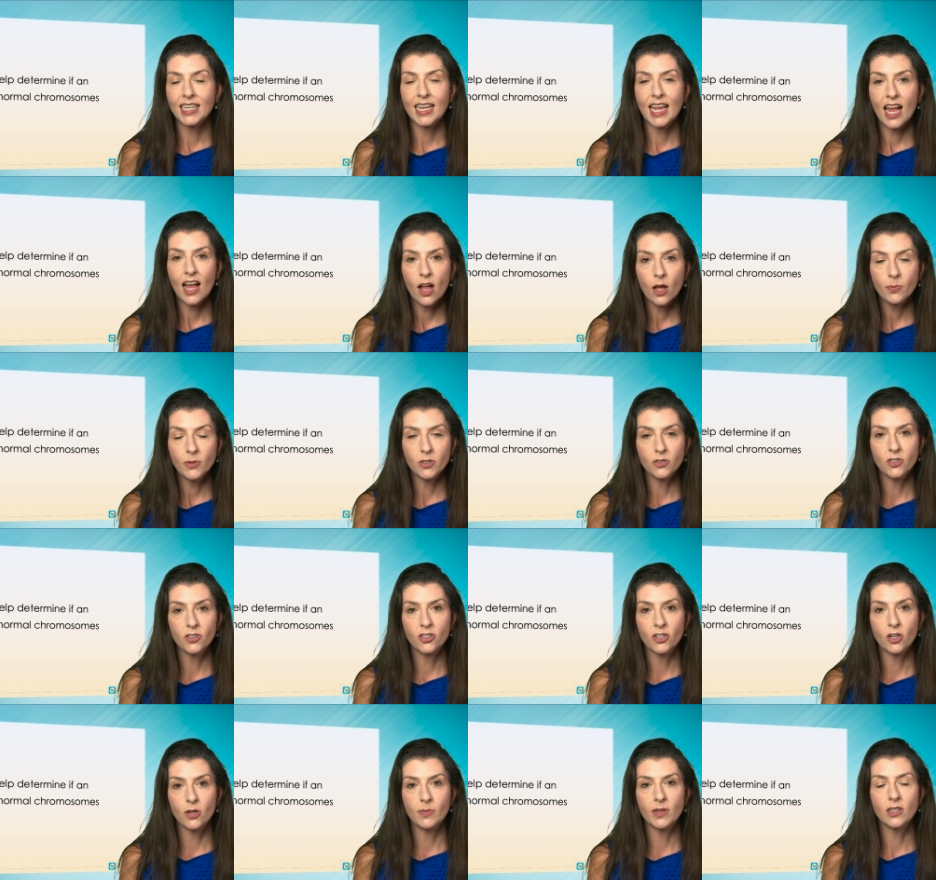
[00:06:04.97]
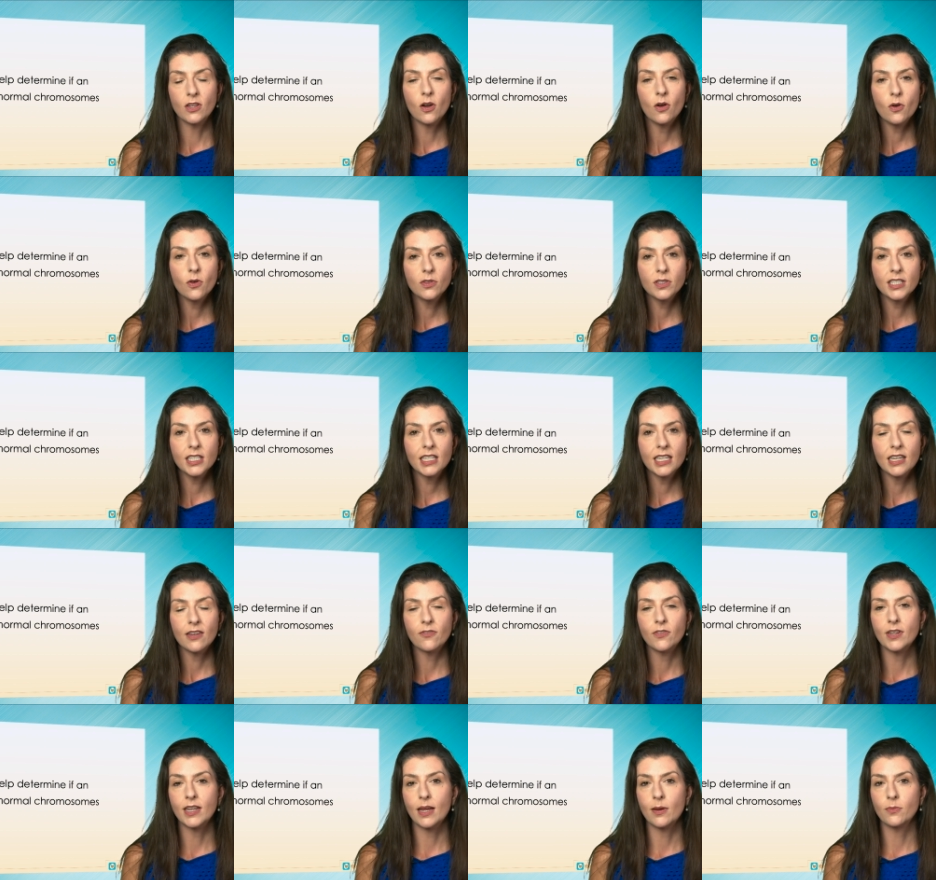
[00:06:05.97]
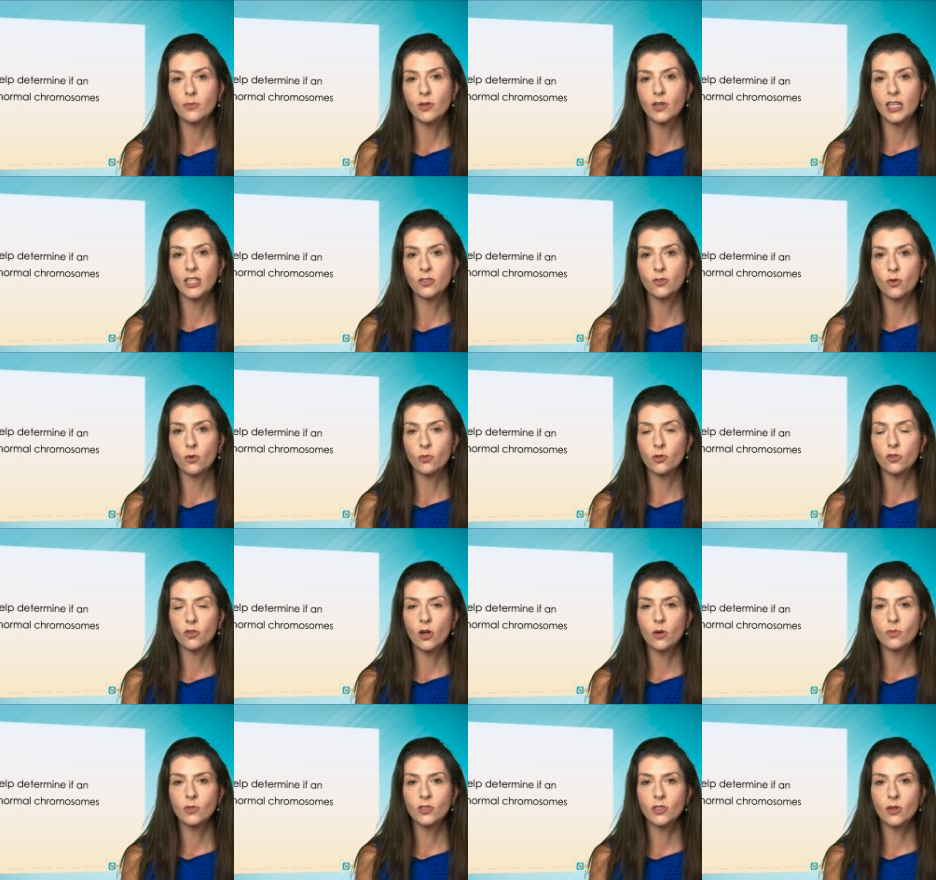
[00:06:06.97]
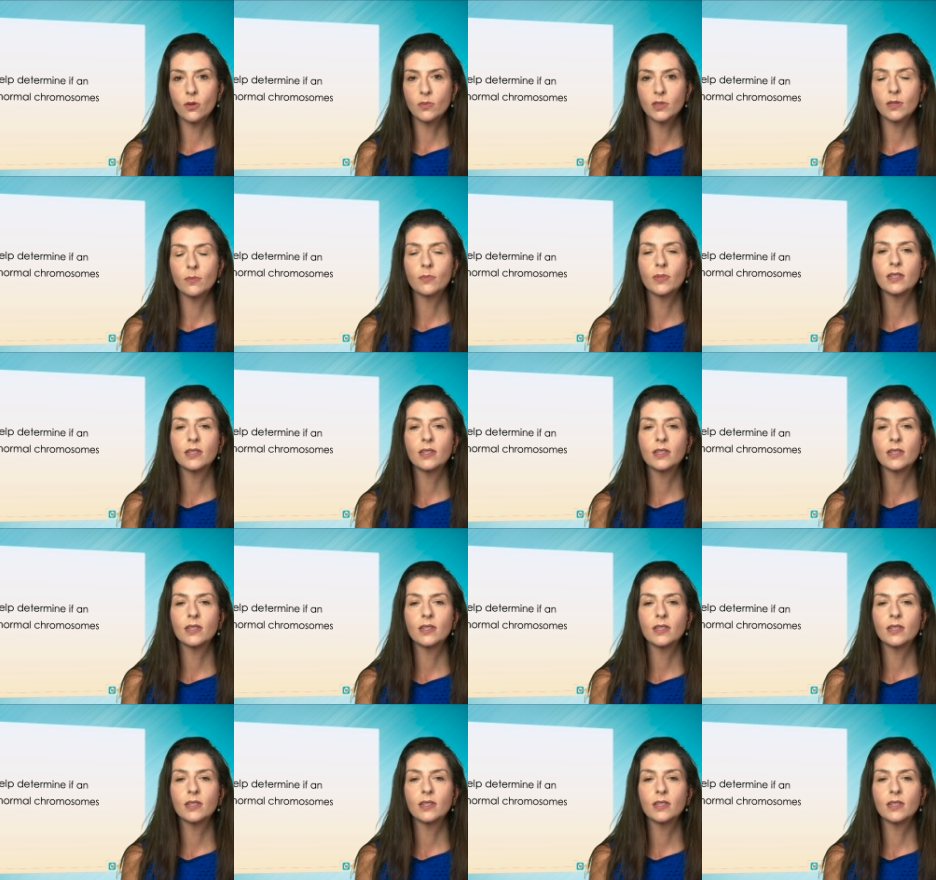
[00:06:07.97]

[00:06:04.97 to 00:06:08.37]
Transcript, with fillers: can help you determine only if an embryo has normal chromosomes,